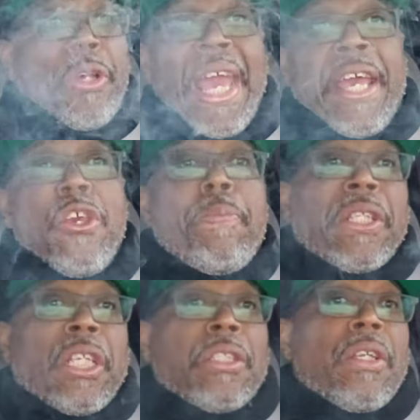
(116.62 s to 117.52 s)
yeah, you put
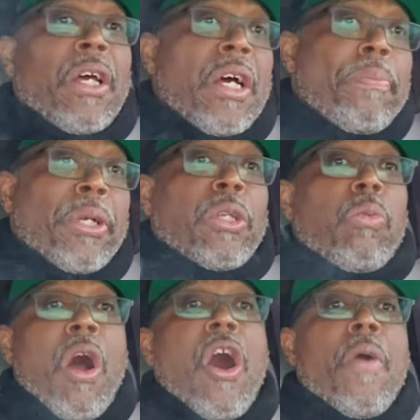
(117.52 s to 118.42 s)
the
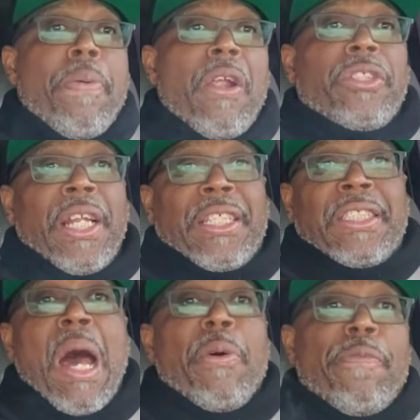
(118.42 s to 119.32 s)
wrong person at the
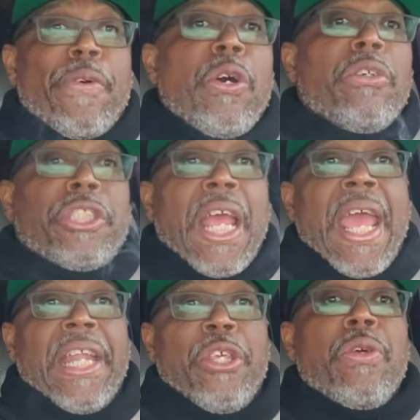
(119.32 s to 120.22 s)
top of the food
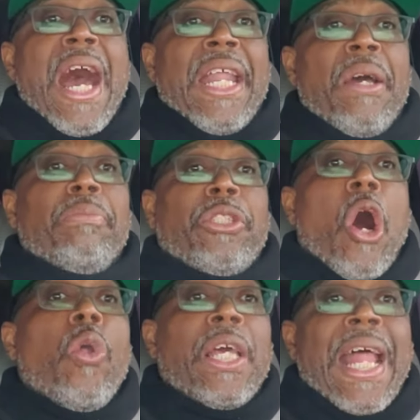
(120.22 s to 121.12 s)
chain and you got him
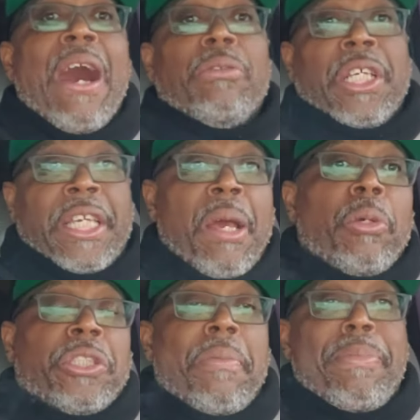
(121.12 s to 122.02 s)
doling out the
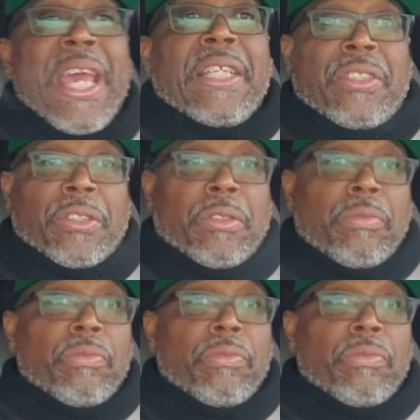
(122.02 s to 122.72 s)
kibbles and bits.